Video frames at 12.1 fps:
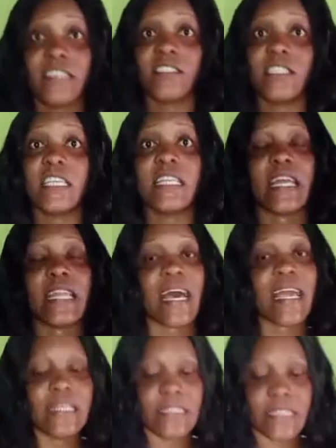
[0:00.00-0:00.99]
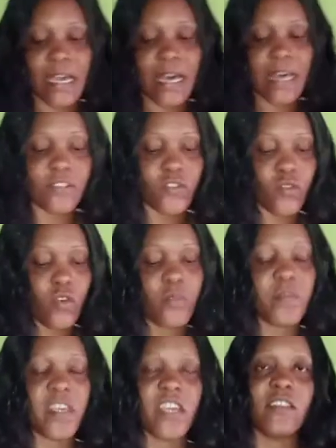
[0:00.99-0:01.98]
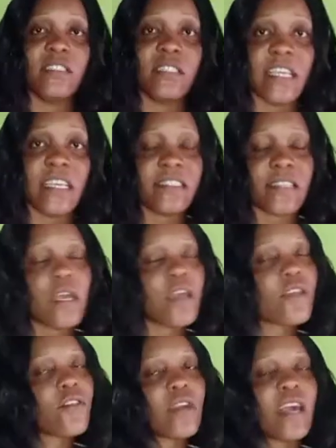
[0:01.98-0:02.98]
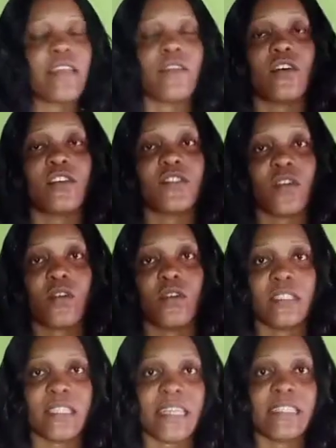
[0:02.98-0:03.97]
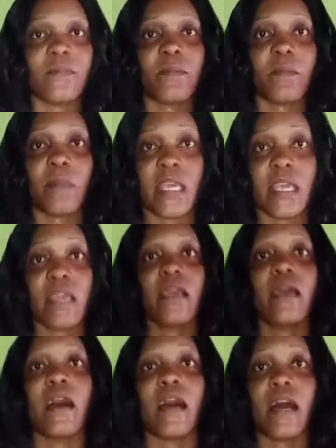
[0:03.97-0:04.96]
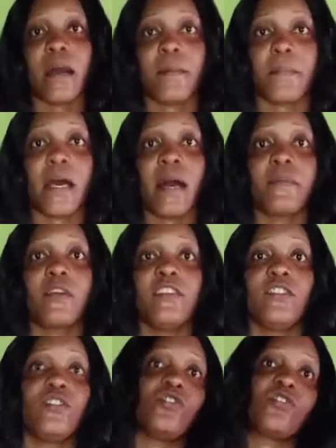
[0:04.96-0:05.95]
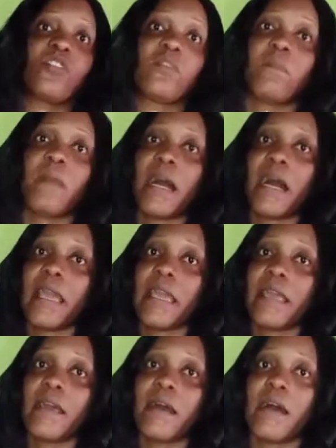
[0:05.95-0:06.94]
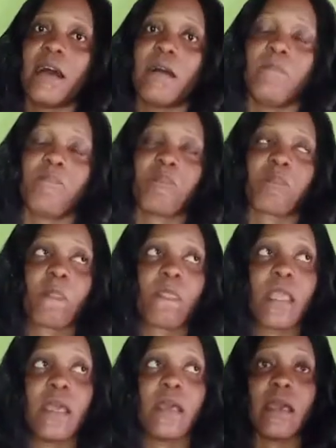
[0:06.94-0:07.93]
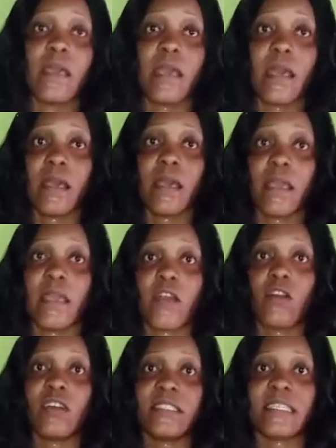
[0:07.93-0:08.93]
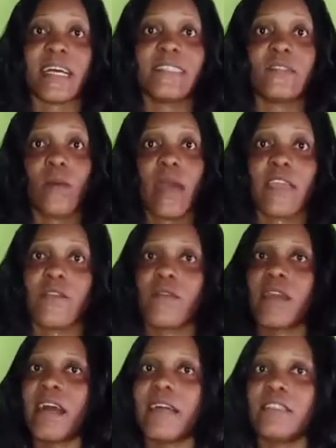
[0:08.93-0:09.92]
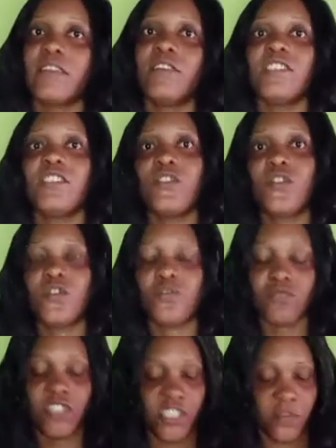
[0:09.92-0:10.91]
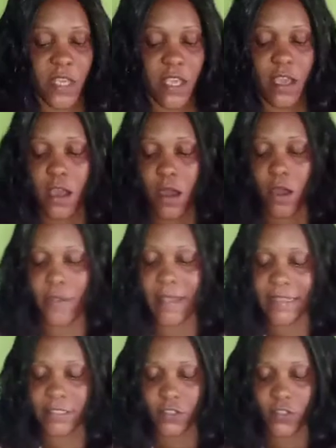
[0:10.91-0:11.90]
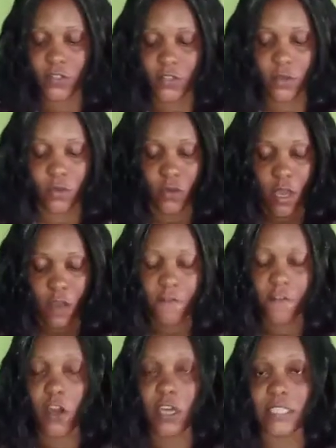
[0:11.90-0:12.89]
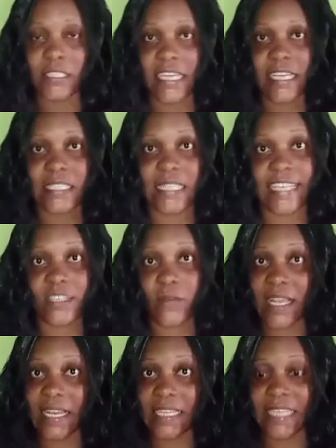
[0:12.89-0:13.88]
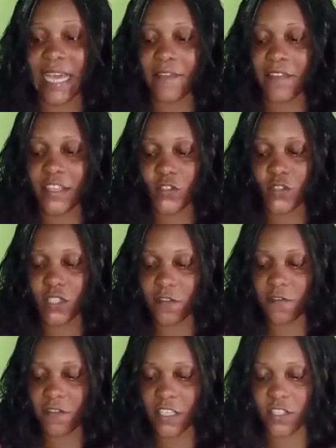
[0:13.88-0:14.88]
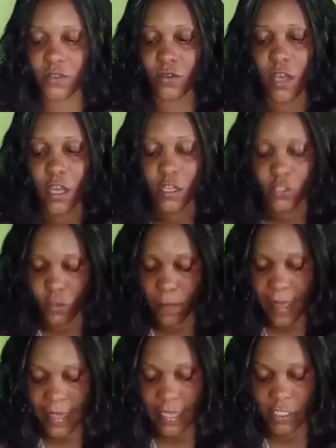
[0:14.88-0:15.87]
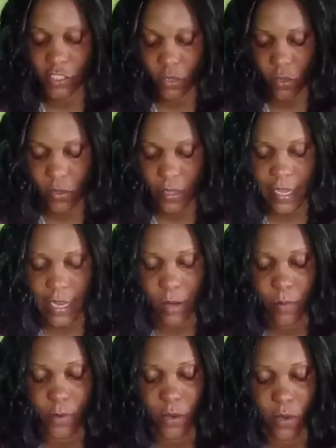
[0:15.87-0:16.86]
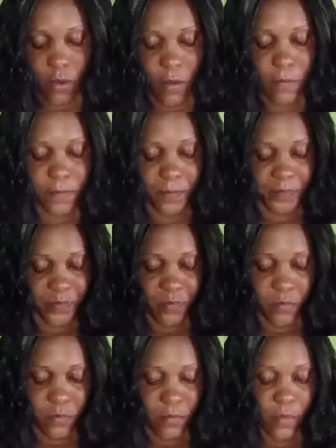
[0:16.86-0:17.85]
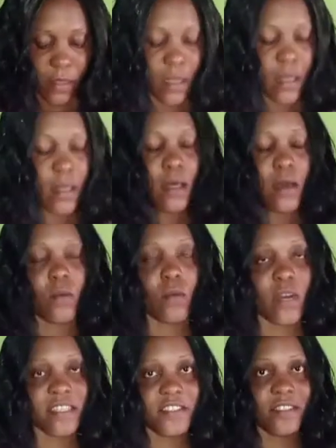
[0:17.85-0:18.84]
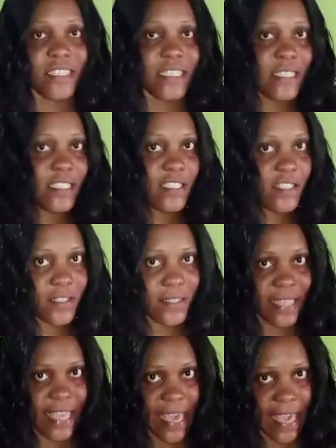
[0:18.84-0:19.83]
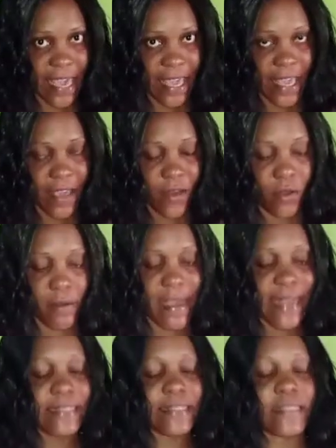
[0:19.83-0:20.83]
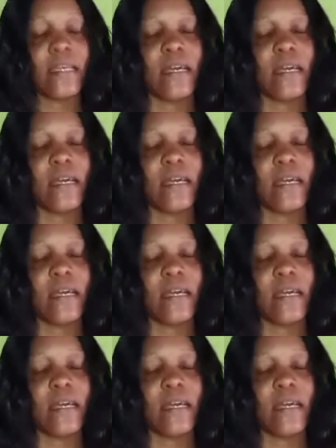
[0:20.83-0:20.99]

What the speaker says: you need an idea to go beyond this, you can also contact me. I'm going to drop my a contact where you can use to reach me. All right, so for this, let's quickly dive into the video. To package your elubo, what you need is your scale, all right?